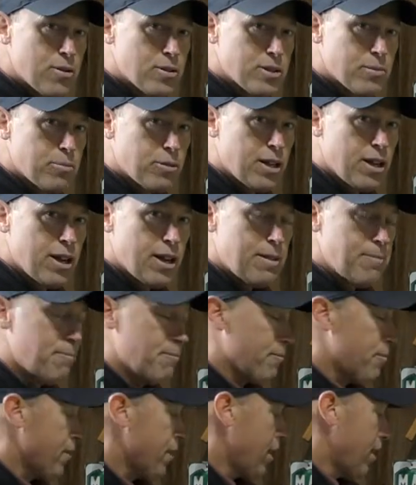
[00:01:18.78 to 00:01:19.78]
supply
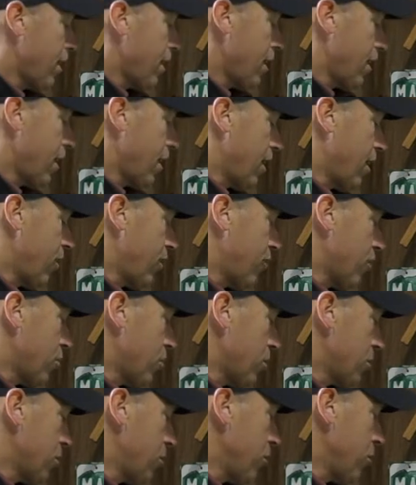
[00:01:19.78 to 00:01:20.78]
and
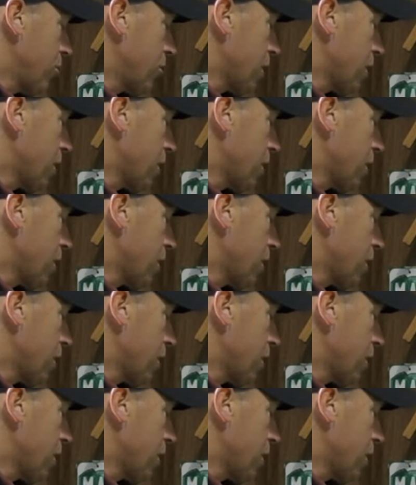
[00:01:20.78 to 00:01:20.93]
4 tubes